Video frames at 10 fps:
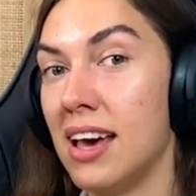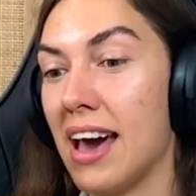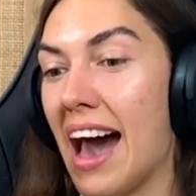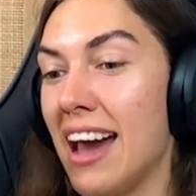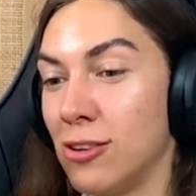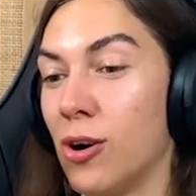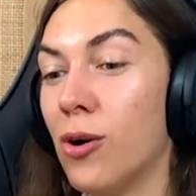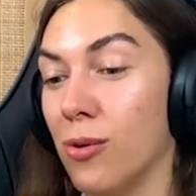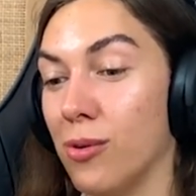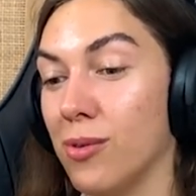I
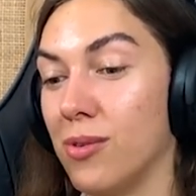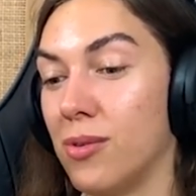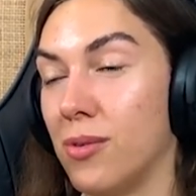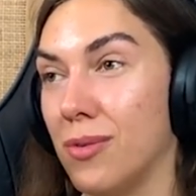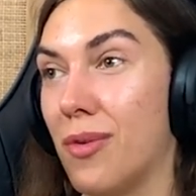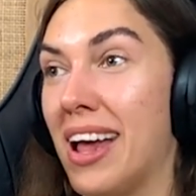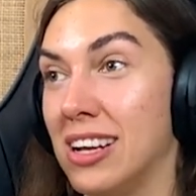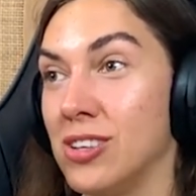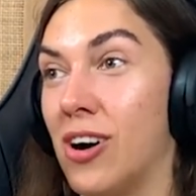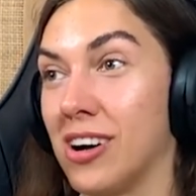know when a
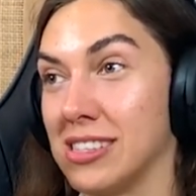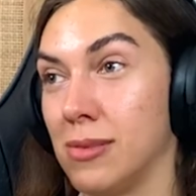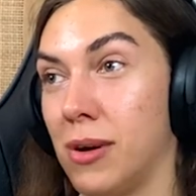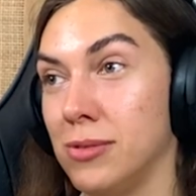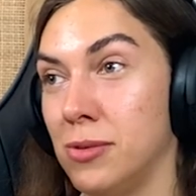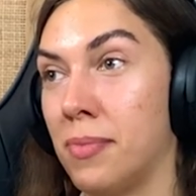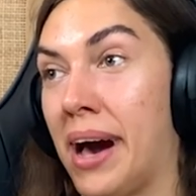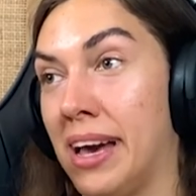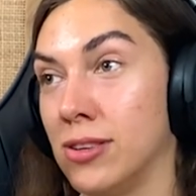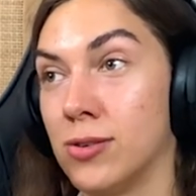dog is about to
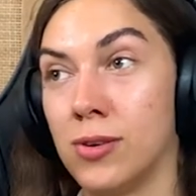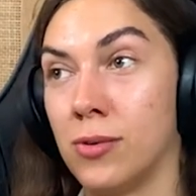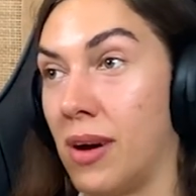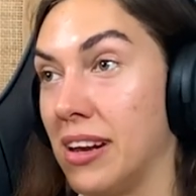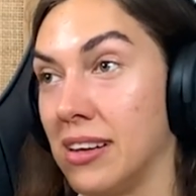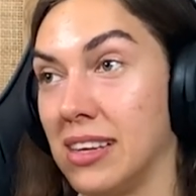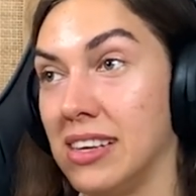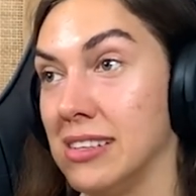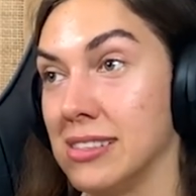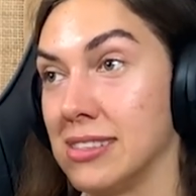bite or when
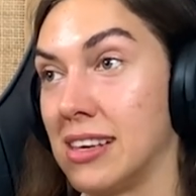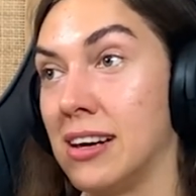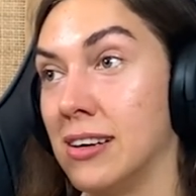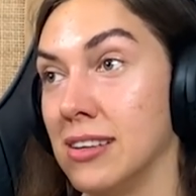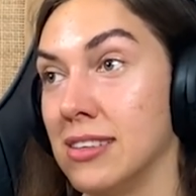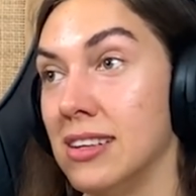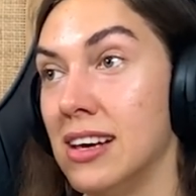he is scared.